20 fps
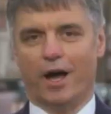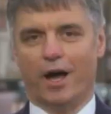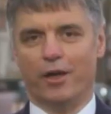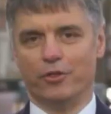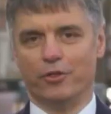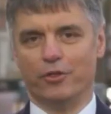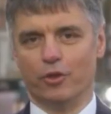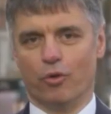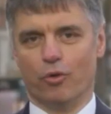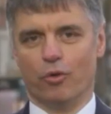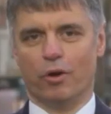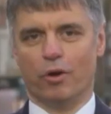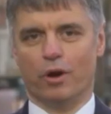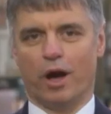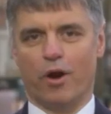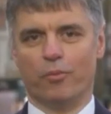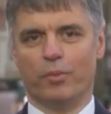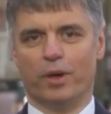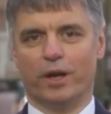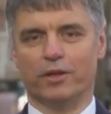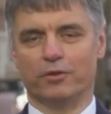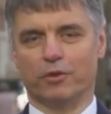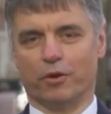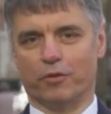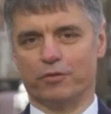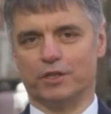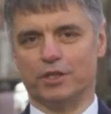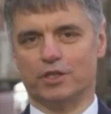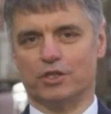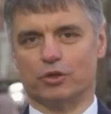I know how many
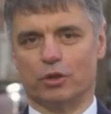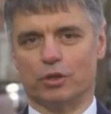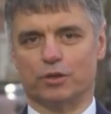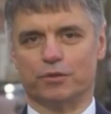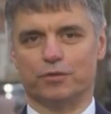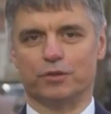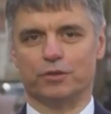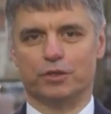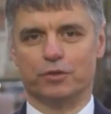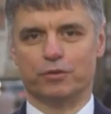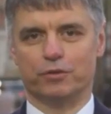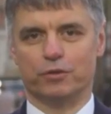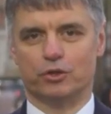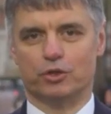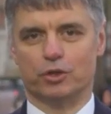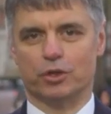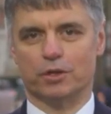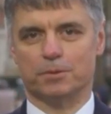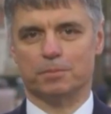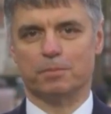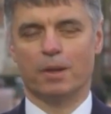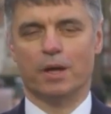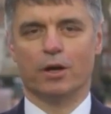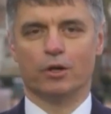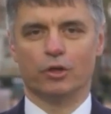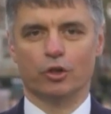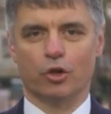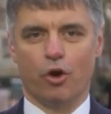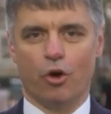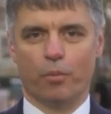of these sort of individuals,
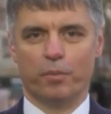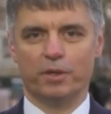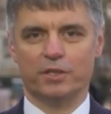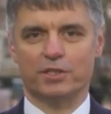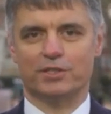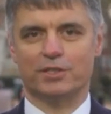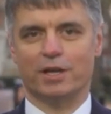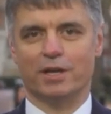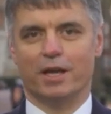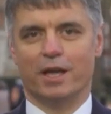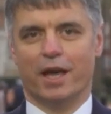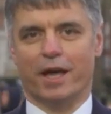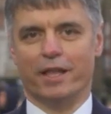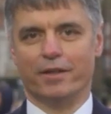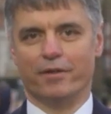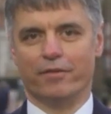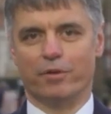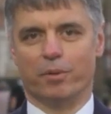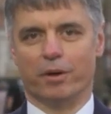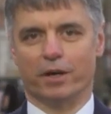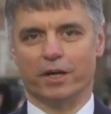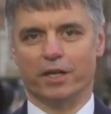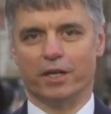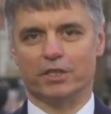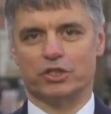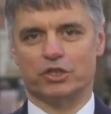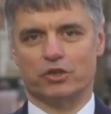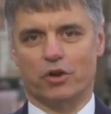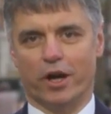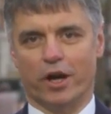lobbyists, and everybody
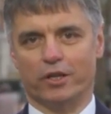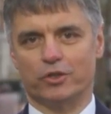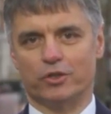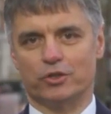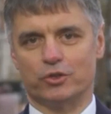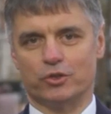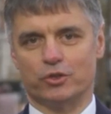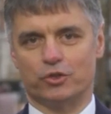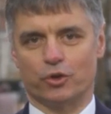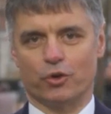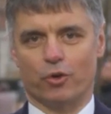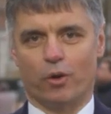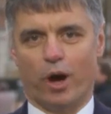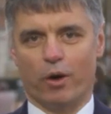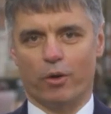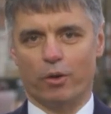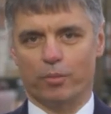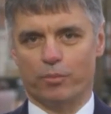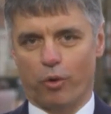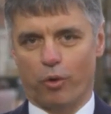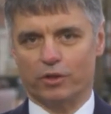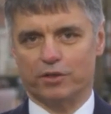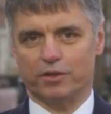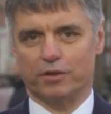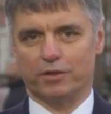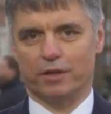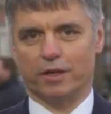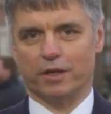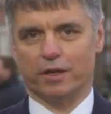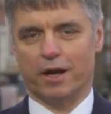else trying to show how
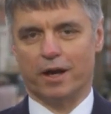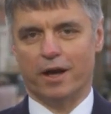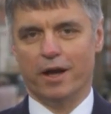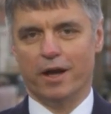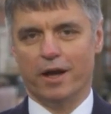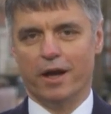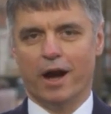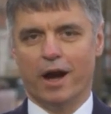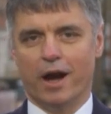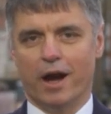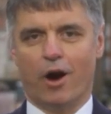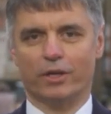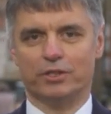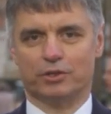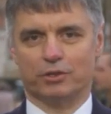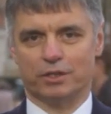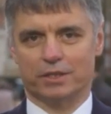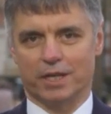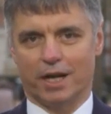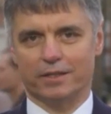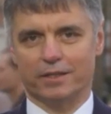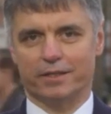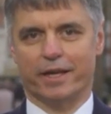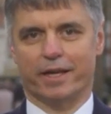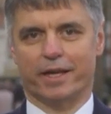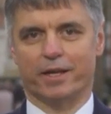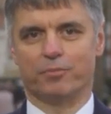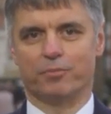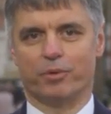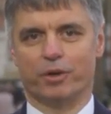important they are, how much result
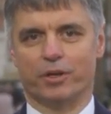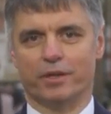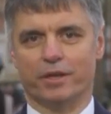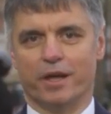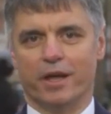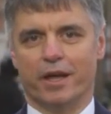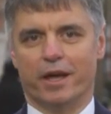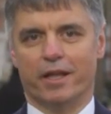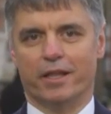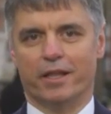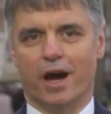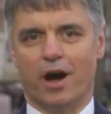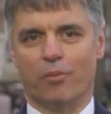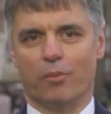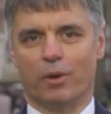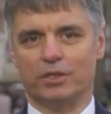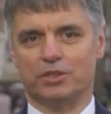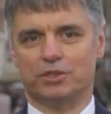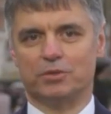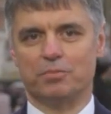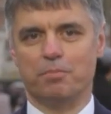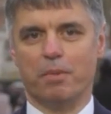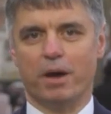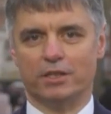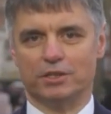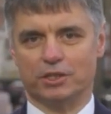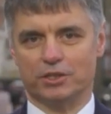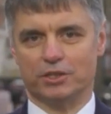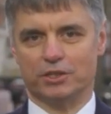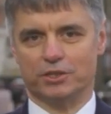they can bring, and how much
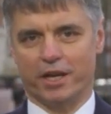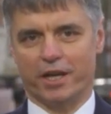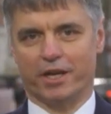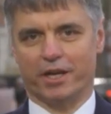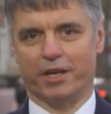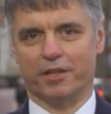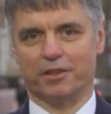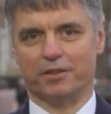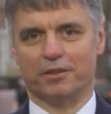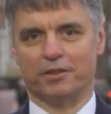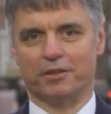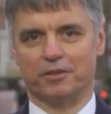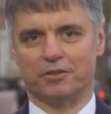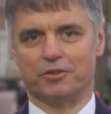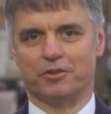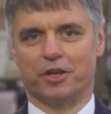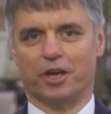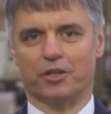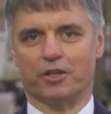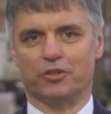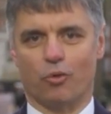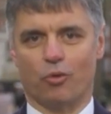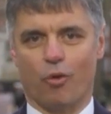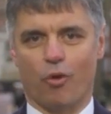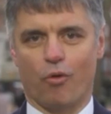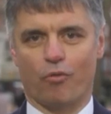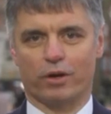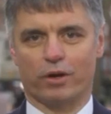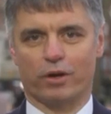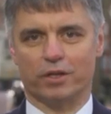message they can get
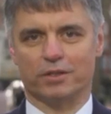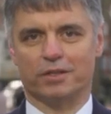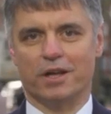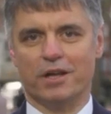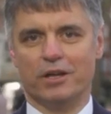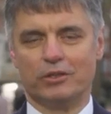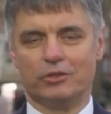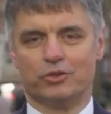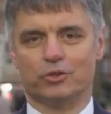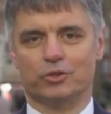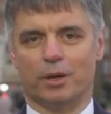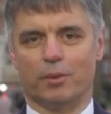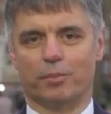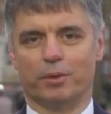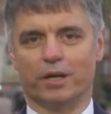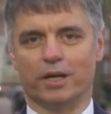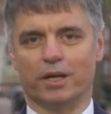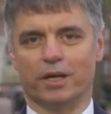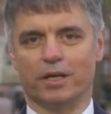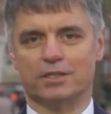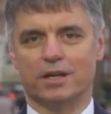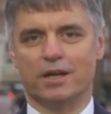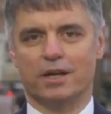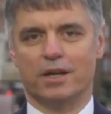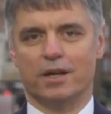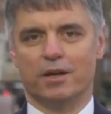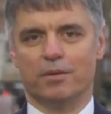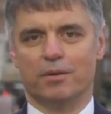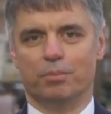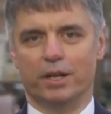over it to somebody else.
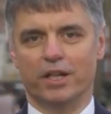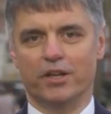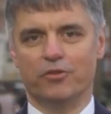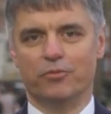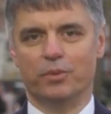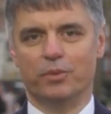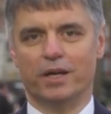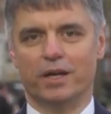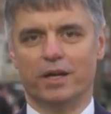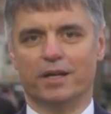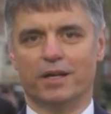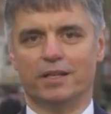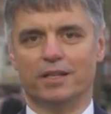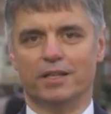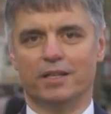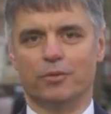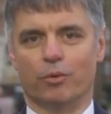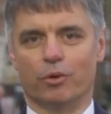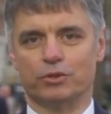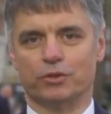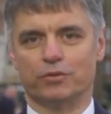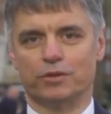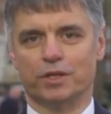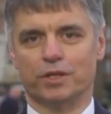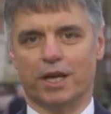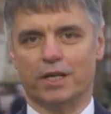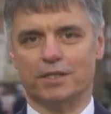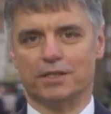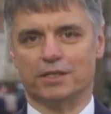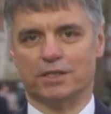Believe me, in the most of
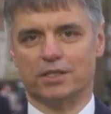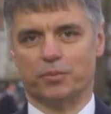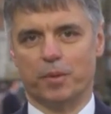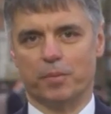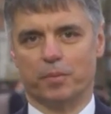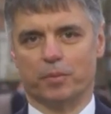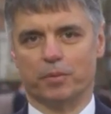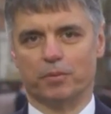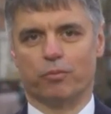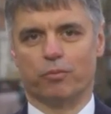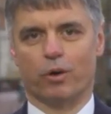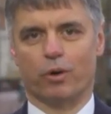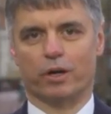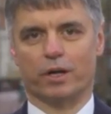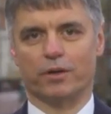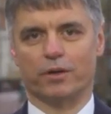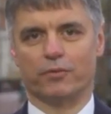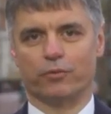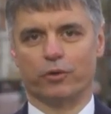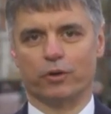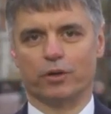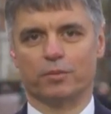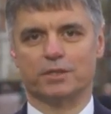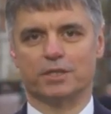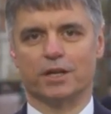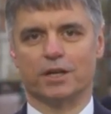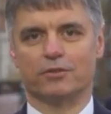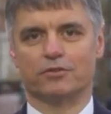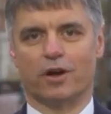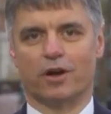the cases, these people working for
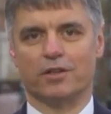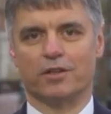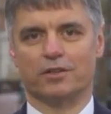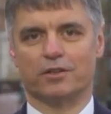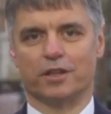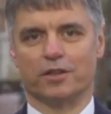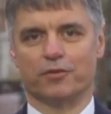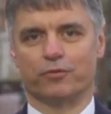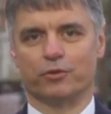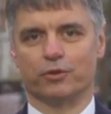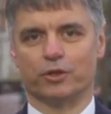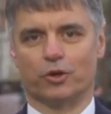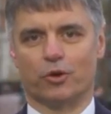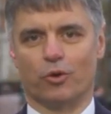themselves rather than for